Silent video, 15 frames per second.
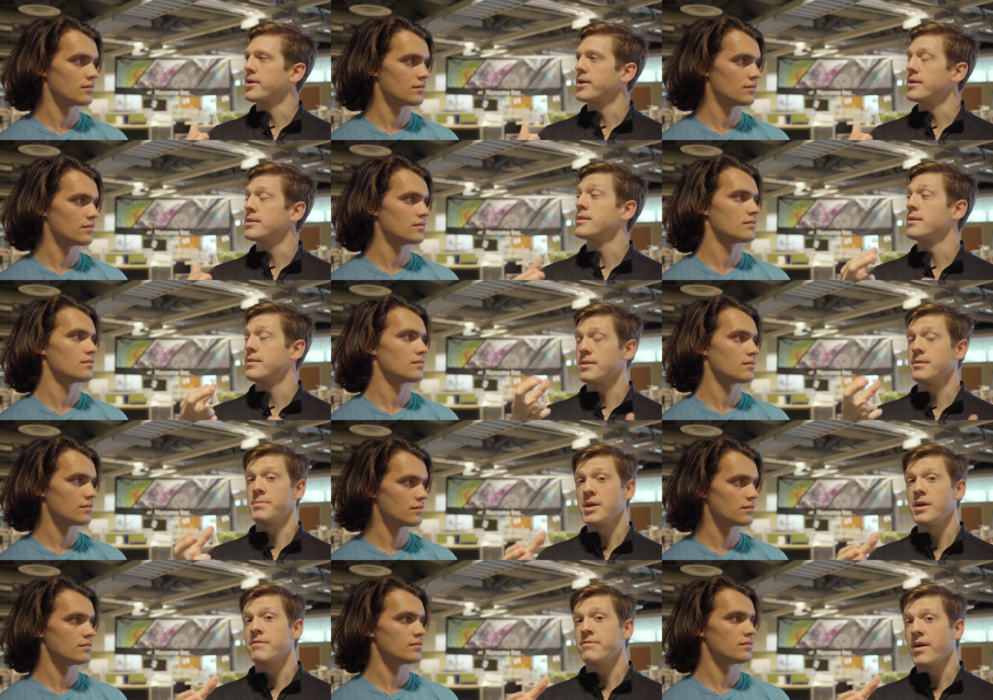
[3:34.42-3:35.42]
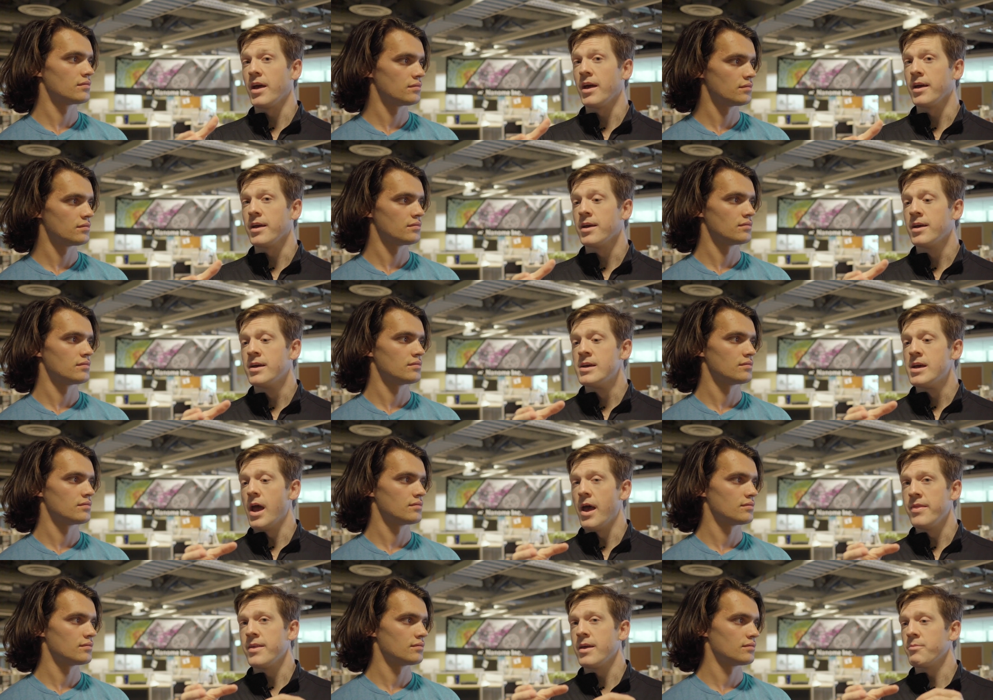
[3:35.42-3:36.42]
Speaker 1: target, the PFA,
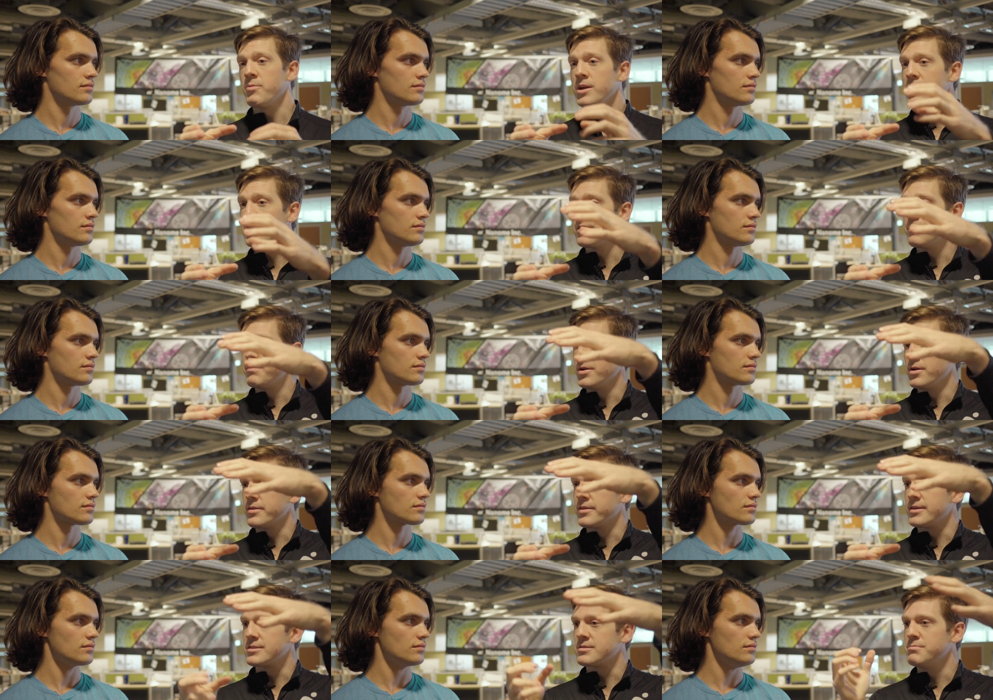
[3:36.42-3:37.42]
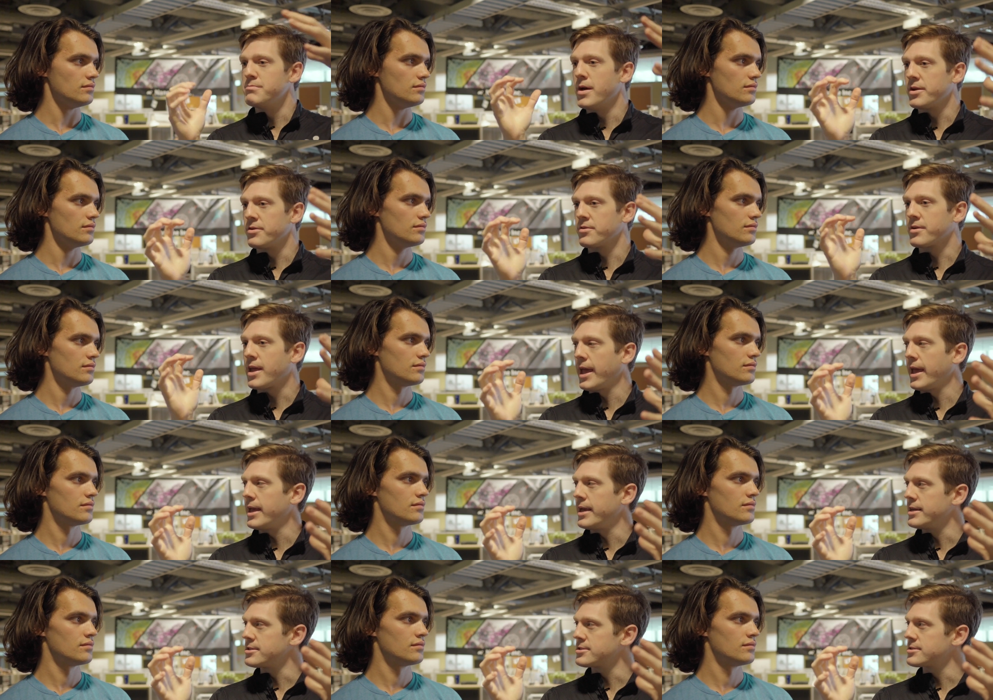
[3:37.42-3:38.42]
and then we need to build this metal
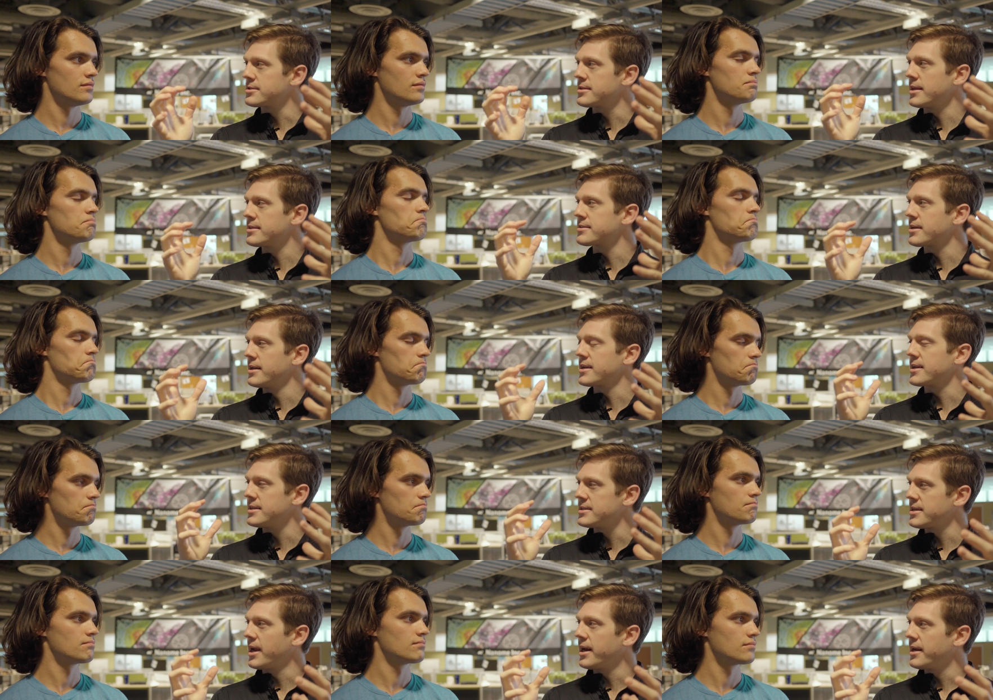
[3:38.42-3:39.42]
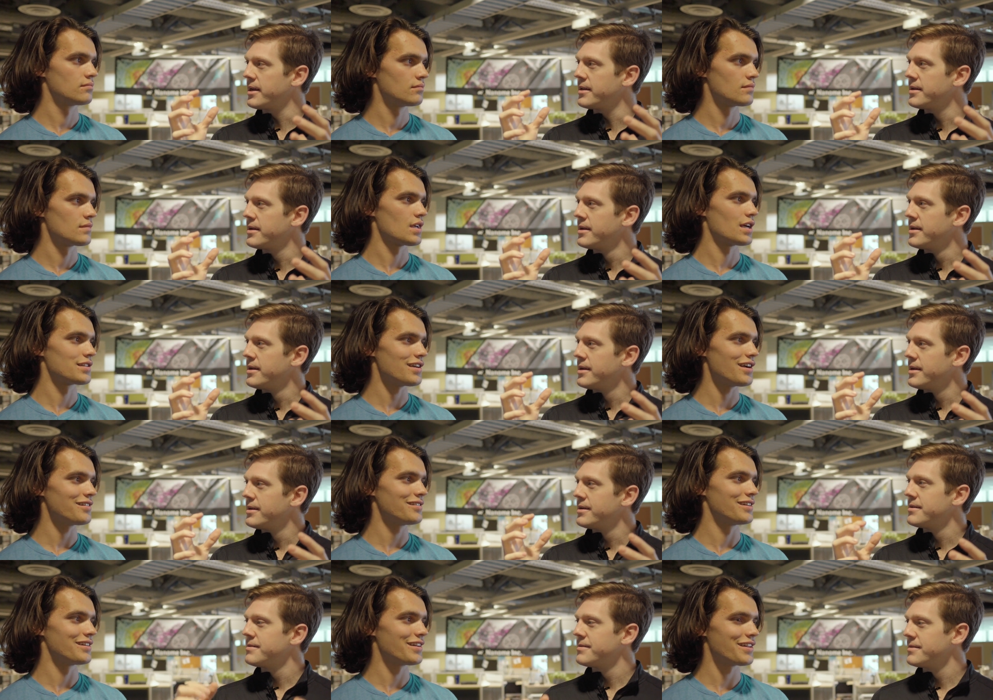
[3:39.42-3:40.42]
cage that's going to contain it.
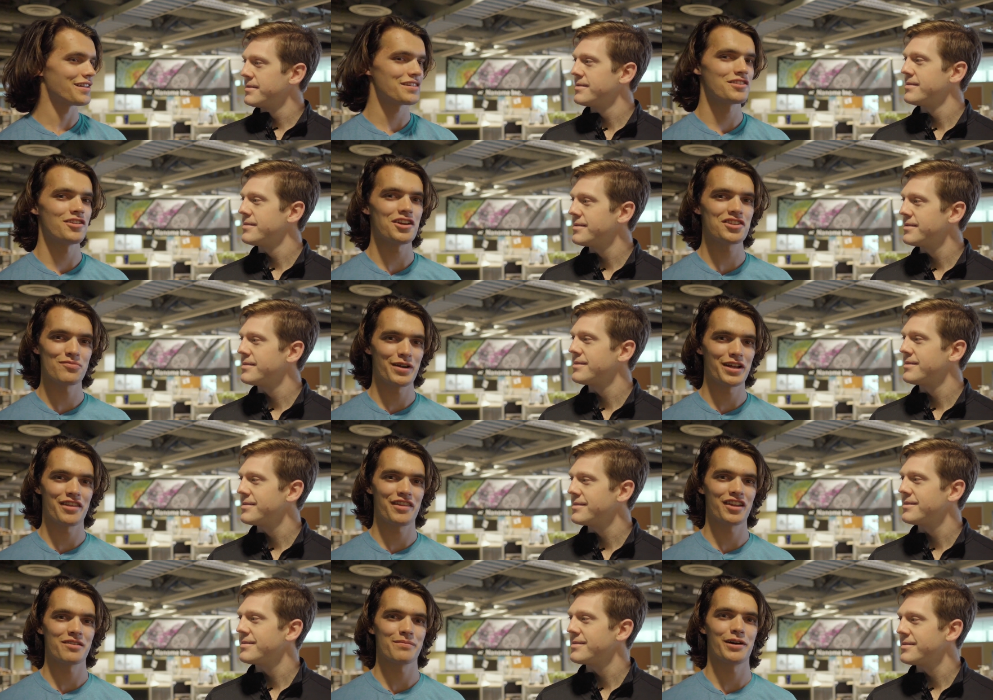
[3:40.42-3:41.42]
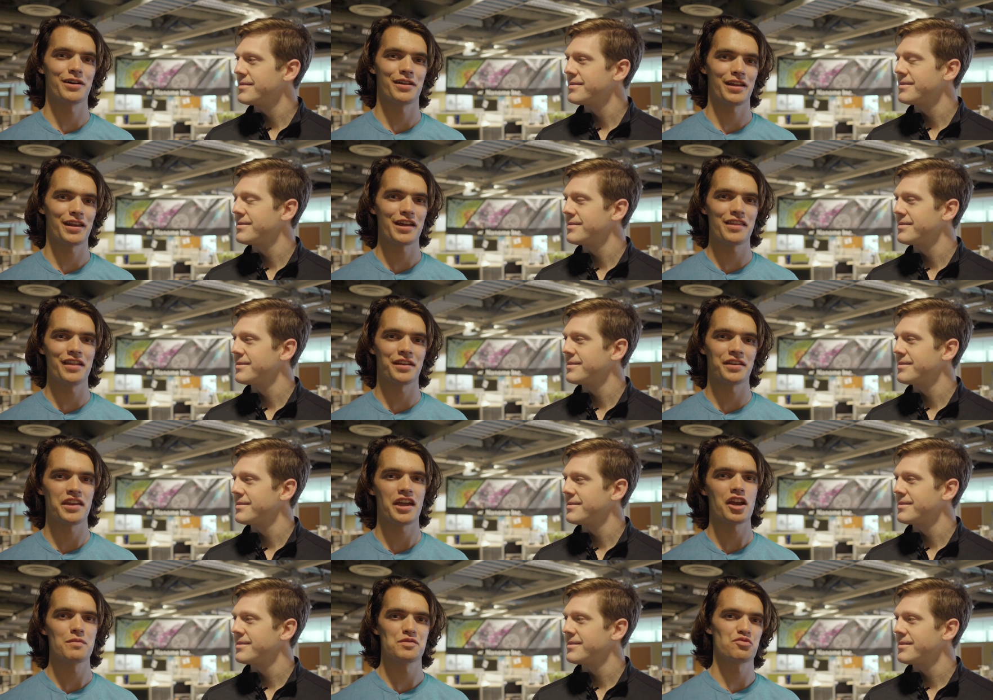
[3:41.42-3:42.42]
Speaker 2: Exactly, yeah, that's an awesome way to think about it, and I think
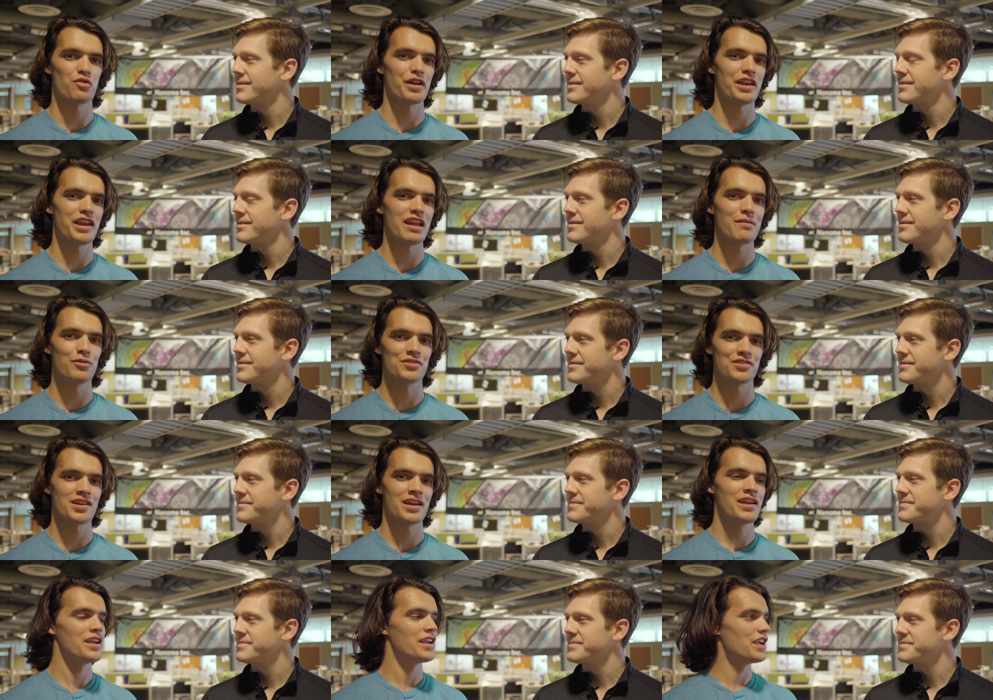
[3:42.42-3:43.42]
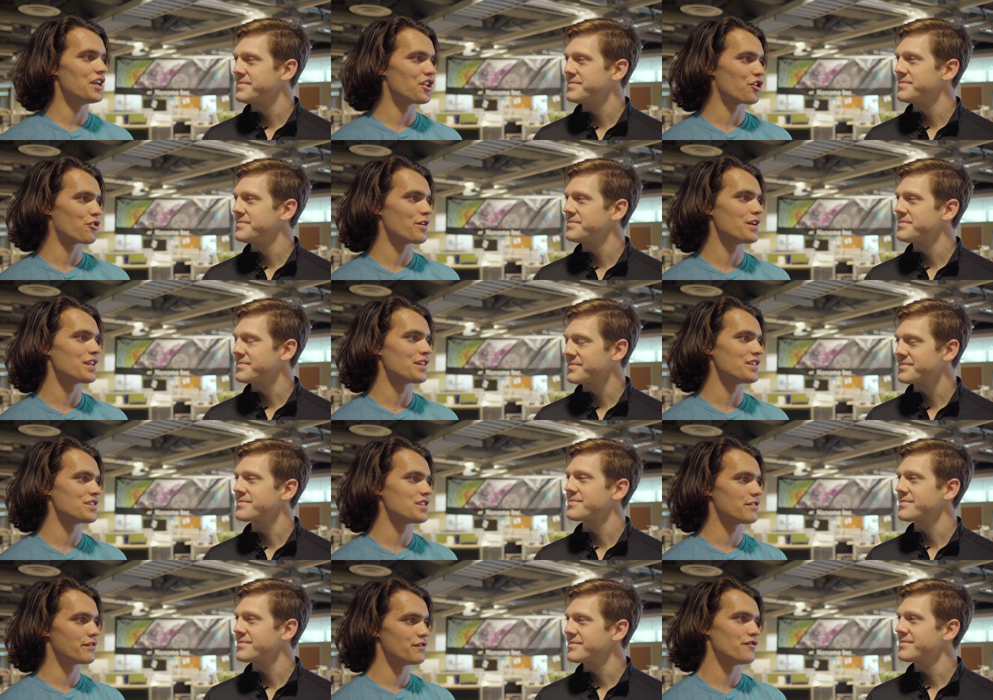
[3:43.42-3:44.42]
Nanome is what enables integrating
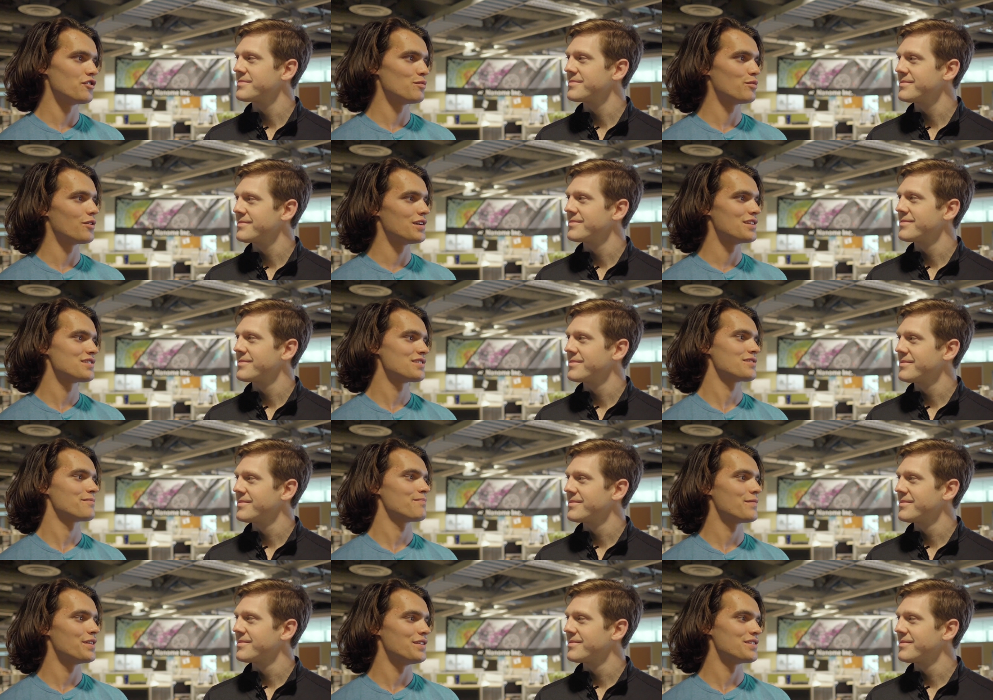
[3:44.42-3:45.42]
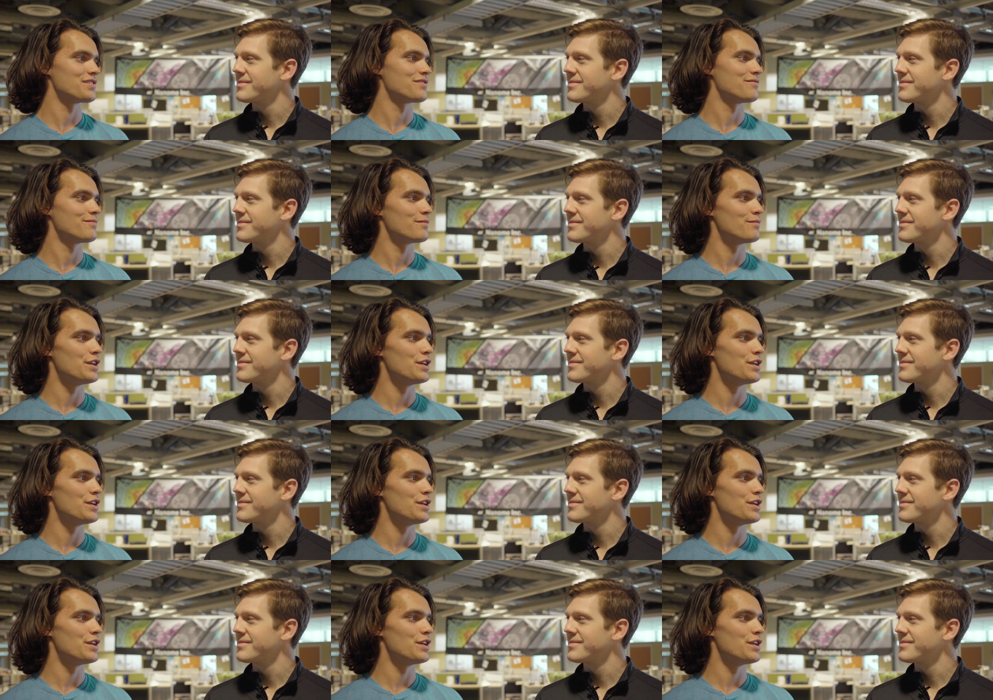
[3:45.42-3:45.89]
these different viewpoints in these